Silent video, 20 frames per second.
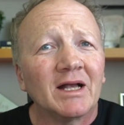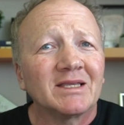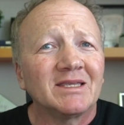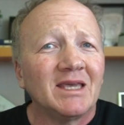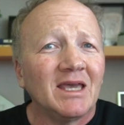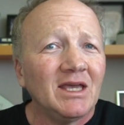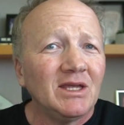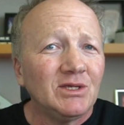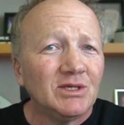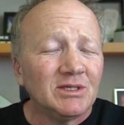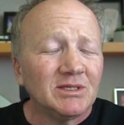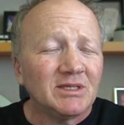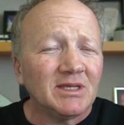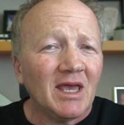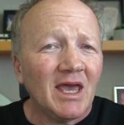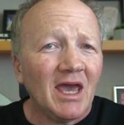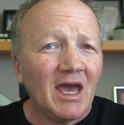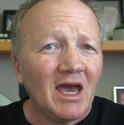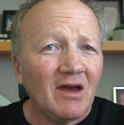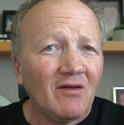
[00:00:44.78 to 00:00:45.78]
agents
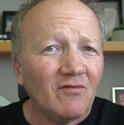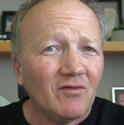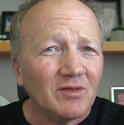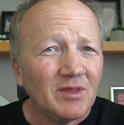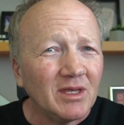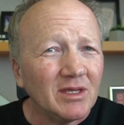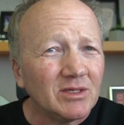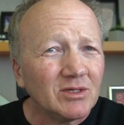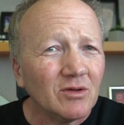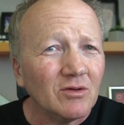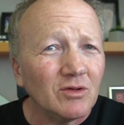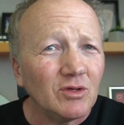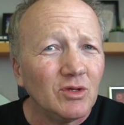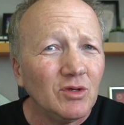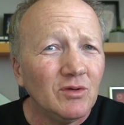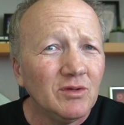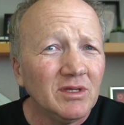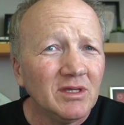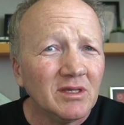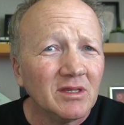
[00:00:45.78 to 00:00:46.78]
have when they start
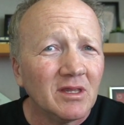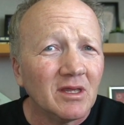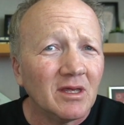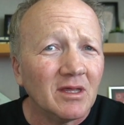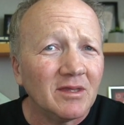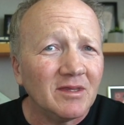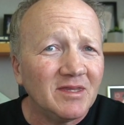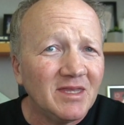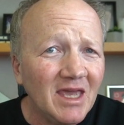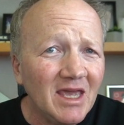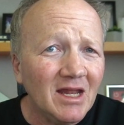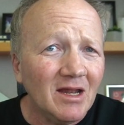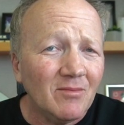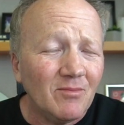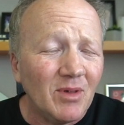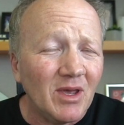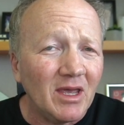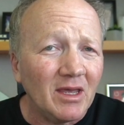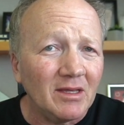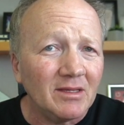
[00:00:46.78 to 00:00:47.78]
using the
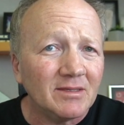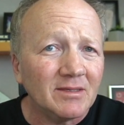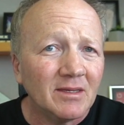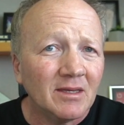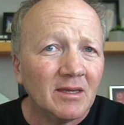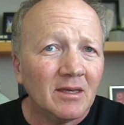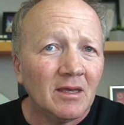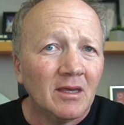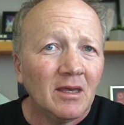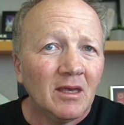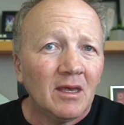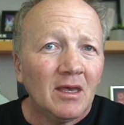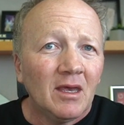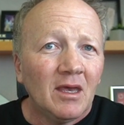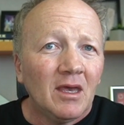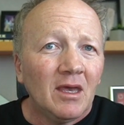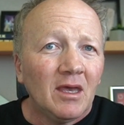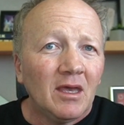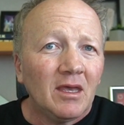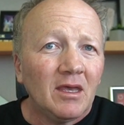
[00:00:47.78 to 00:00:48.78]
database
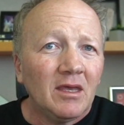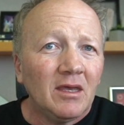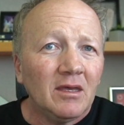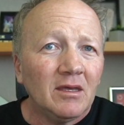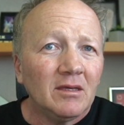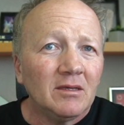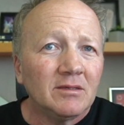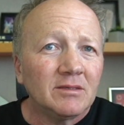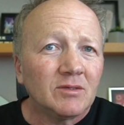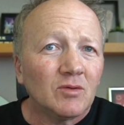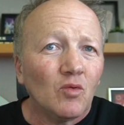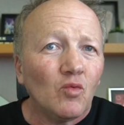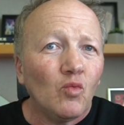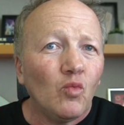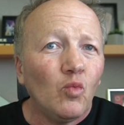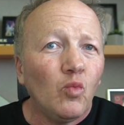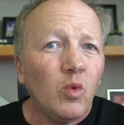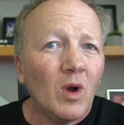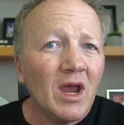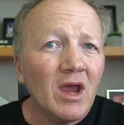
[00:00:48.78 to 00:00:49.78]
is
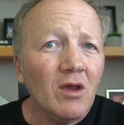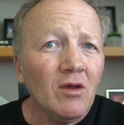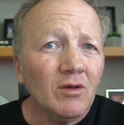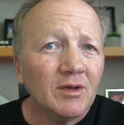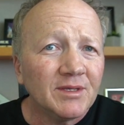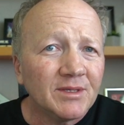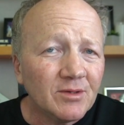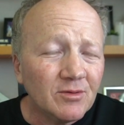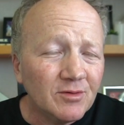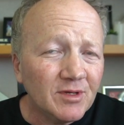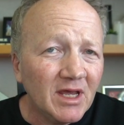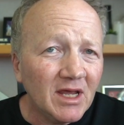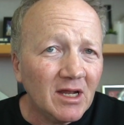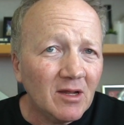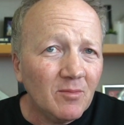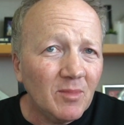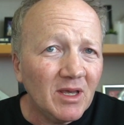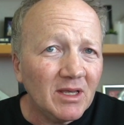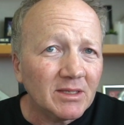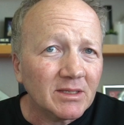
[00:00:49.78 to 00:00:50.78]
where is their
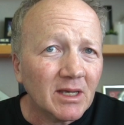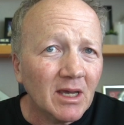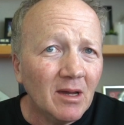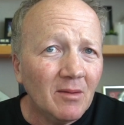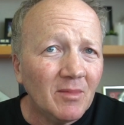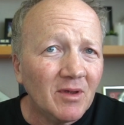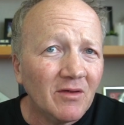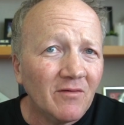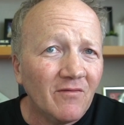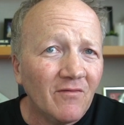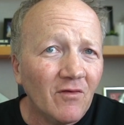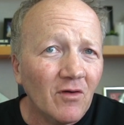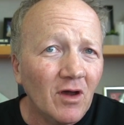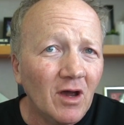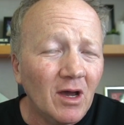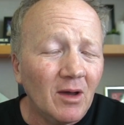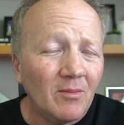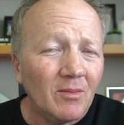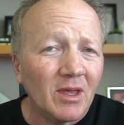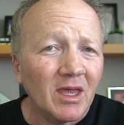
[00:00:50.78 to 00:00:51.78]
database coming
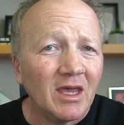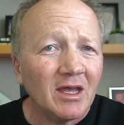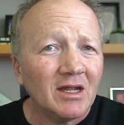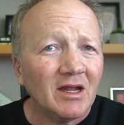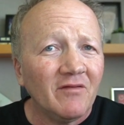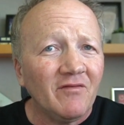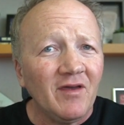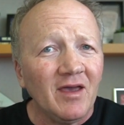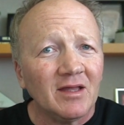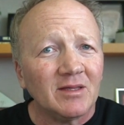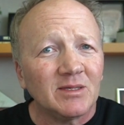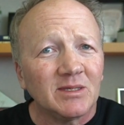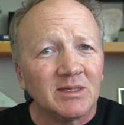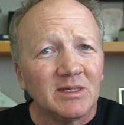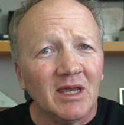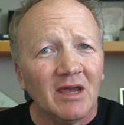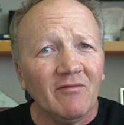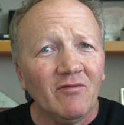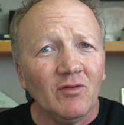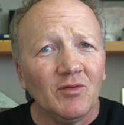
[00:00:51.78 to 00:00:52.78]
from? And I've had
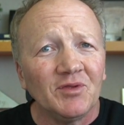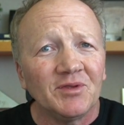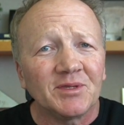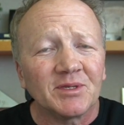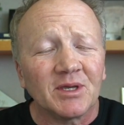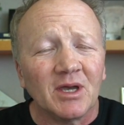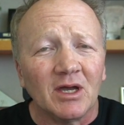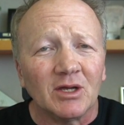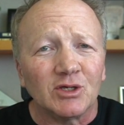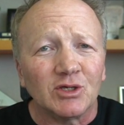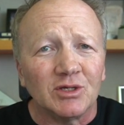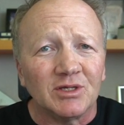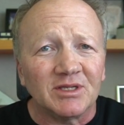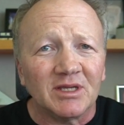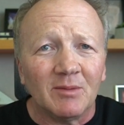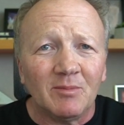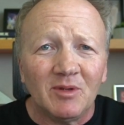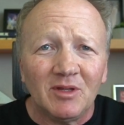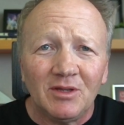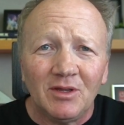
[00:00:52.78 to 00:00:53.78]
several discussions.
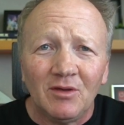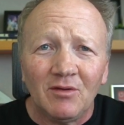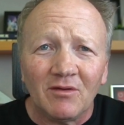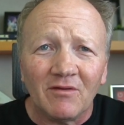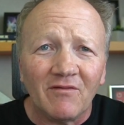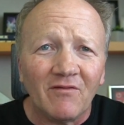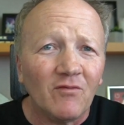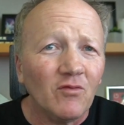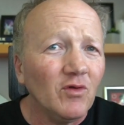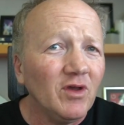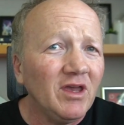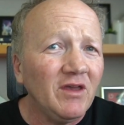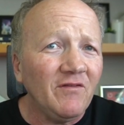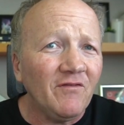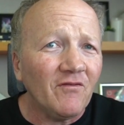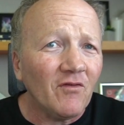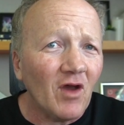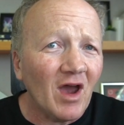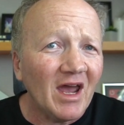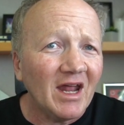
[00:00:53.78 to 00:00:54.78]
I've been doing free
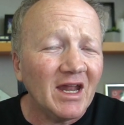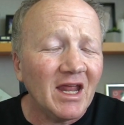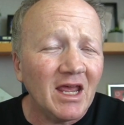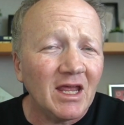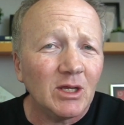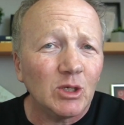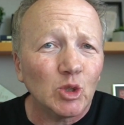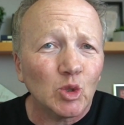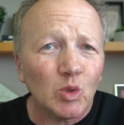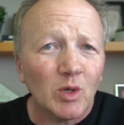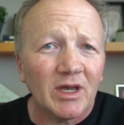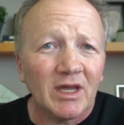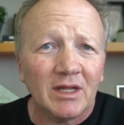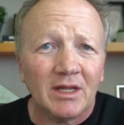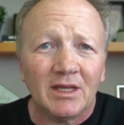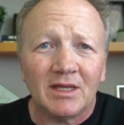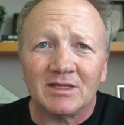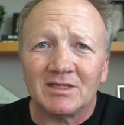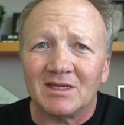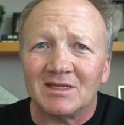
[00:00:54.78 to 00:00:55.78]
Friday
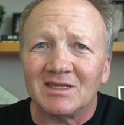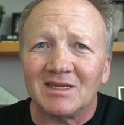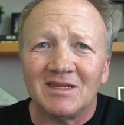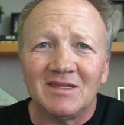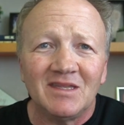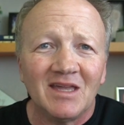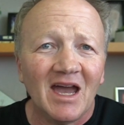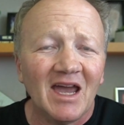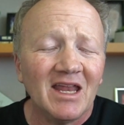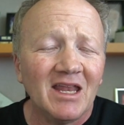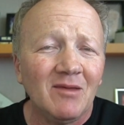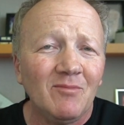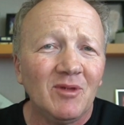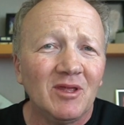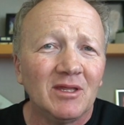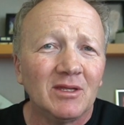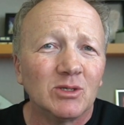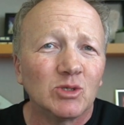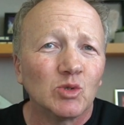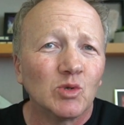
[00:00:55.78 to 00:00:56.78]
trainings. It's a
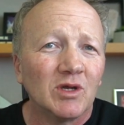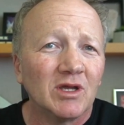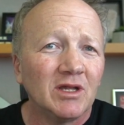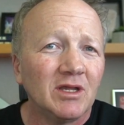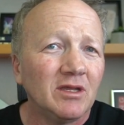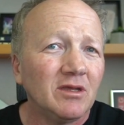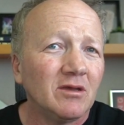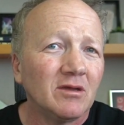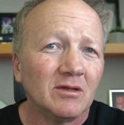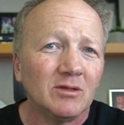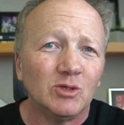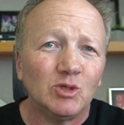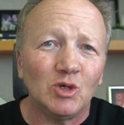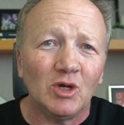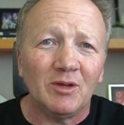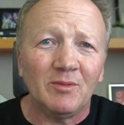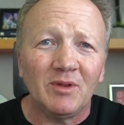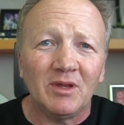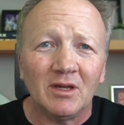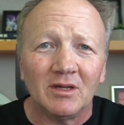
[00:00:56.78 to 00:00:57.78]
90-minute training. You can
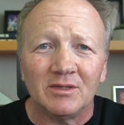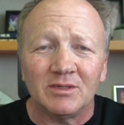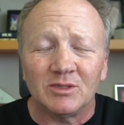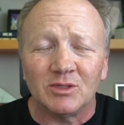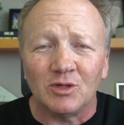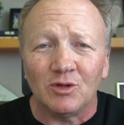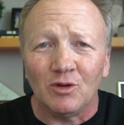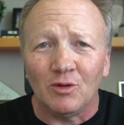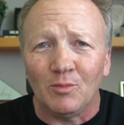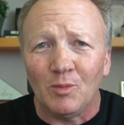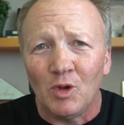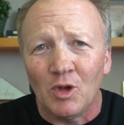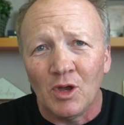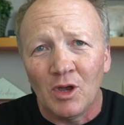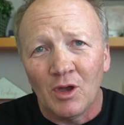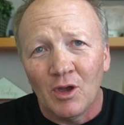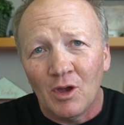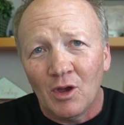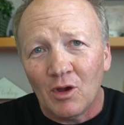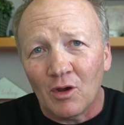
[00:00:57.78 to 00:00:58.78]
join me on Zoom
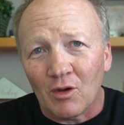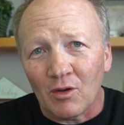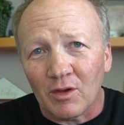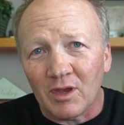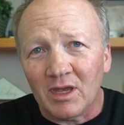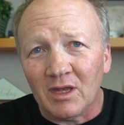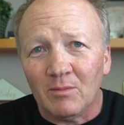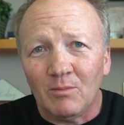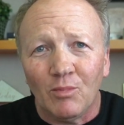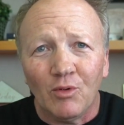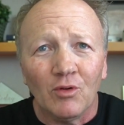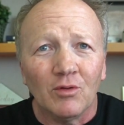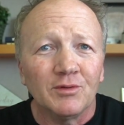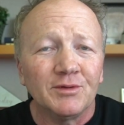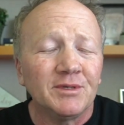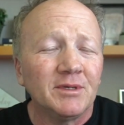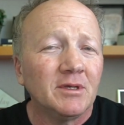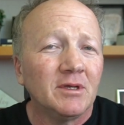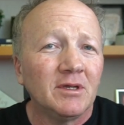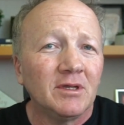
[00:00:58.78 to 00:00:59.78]
or in
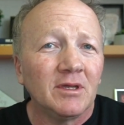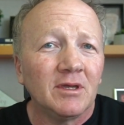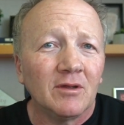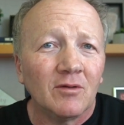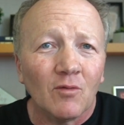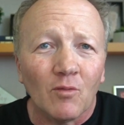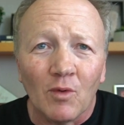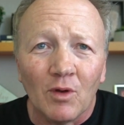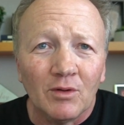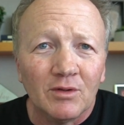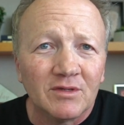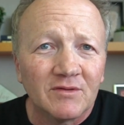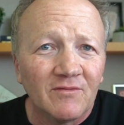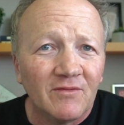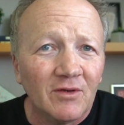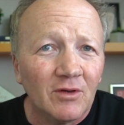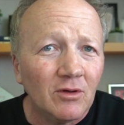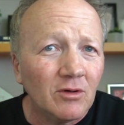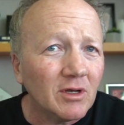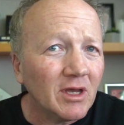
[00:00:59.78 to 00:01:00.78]
person in Roseville,